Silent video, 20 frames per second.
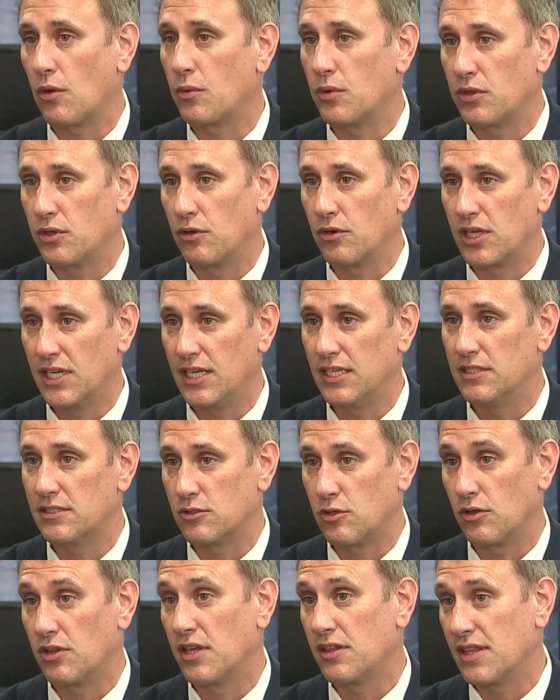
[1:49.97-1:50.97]
talk with your
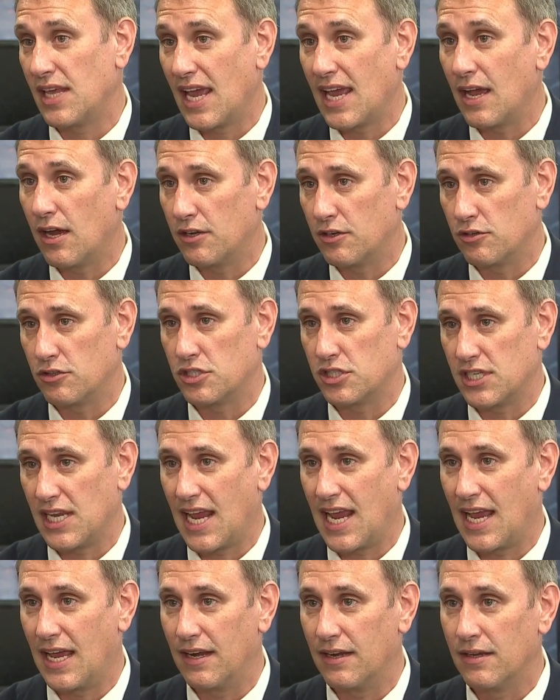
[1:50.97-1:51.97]
kids so that they
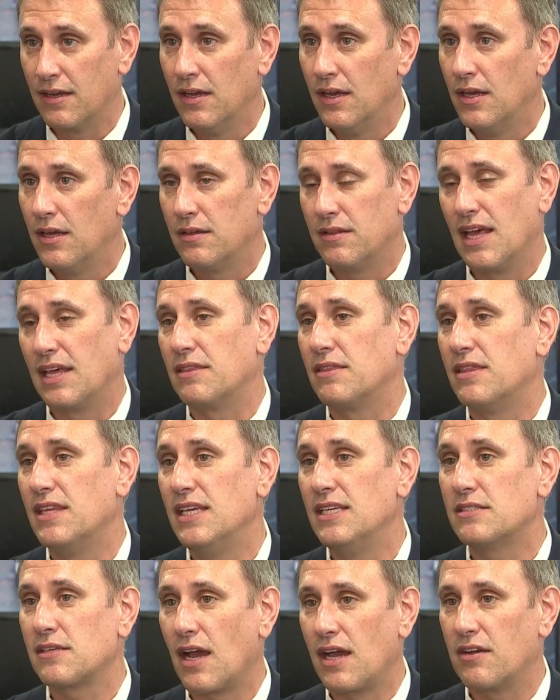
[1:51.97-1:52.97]
understand that
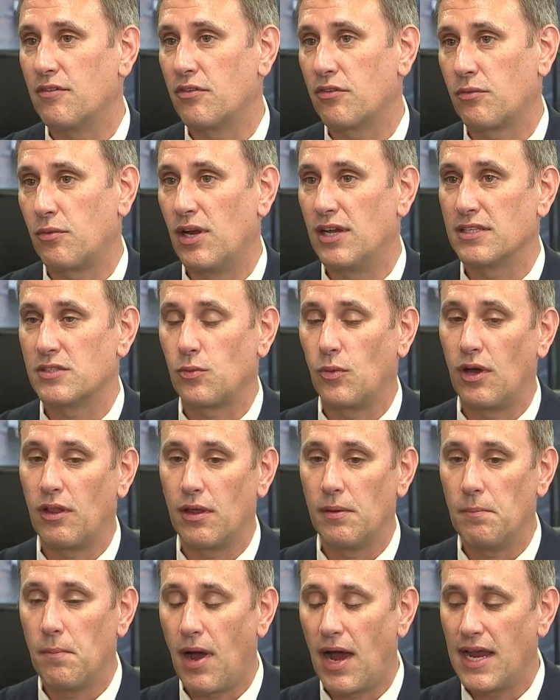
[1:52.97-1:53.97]
these kind of threats,
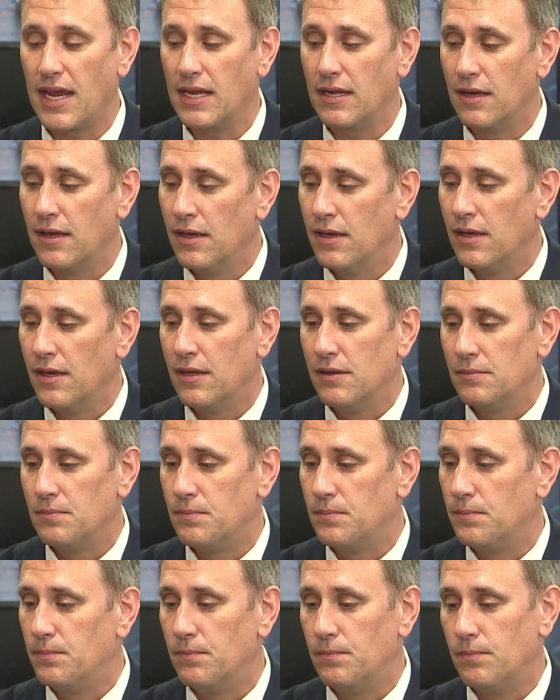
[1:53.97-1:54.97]
while it might
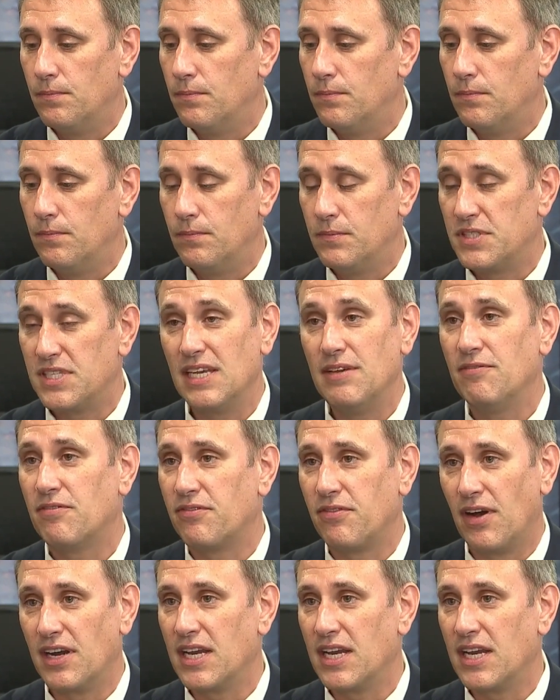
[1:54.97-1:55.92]
seem